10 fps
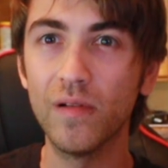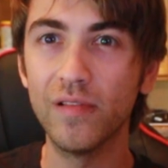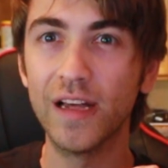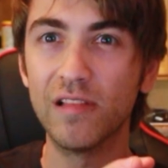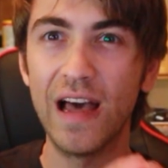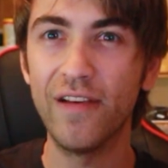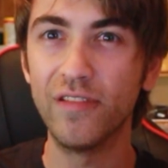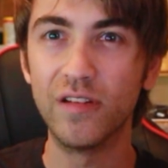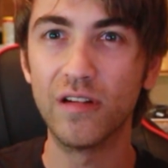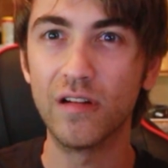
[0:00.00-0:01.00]
like
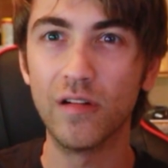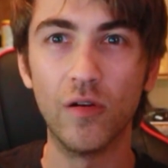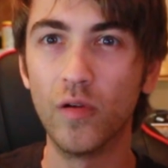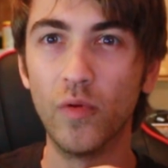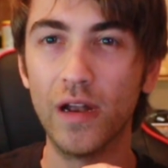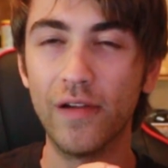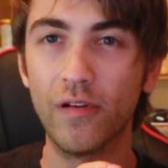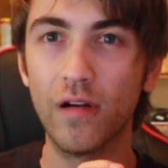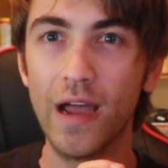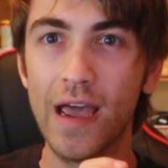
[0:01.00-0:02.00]
lavender or
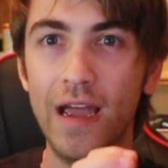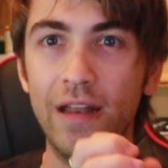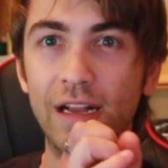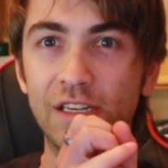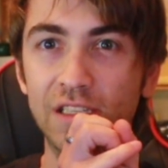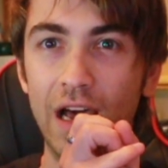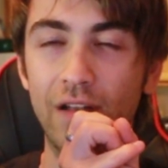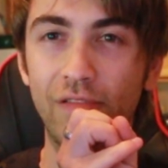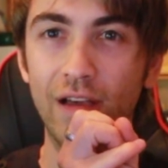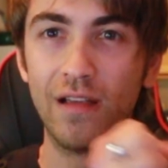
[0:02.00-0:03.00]
whatever, and it just kind
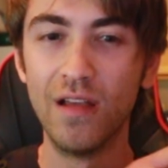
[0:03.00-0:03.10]
of like